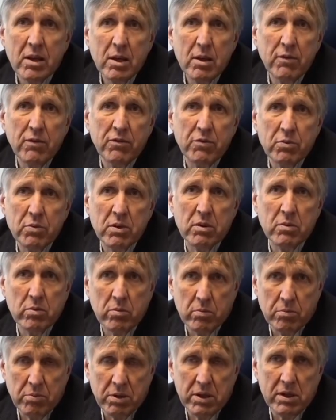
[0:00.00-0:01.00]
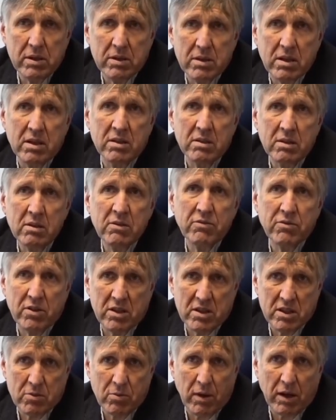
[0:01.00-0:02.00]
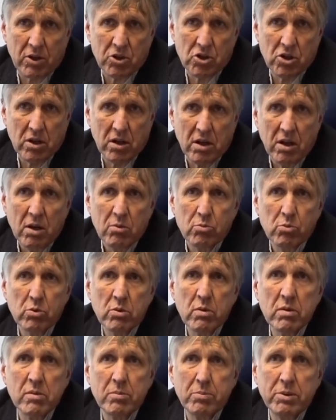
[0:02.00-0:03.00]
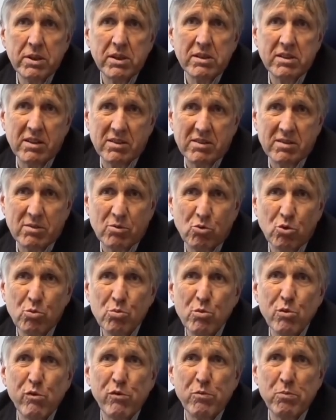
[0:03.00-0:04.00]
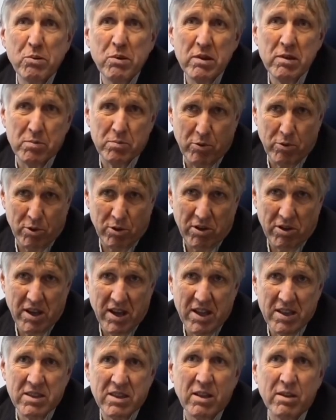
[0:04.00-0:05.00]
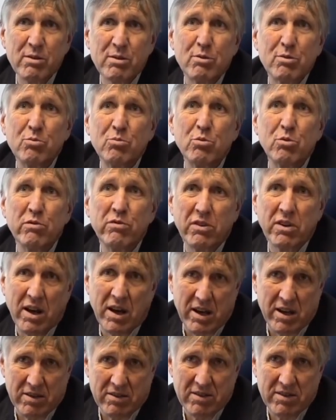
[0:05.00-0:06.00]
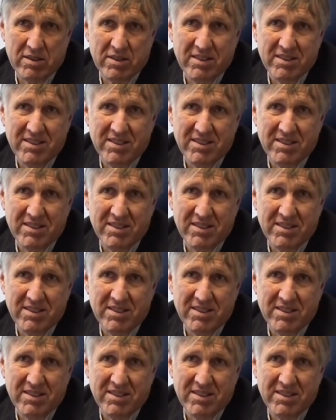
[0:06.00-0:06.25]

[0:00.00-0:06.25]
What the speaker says: if we build an infrastructure, we will build it to move people and not to move cars.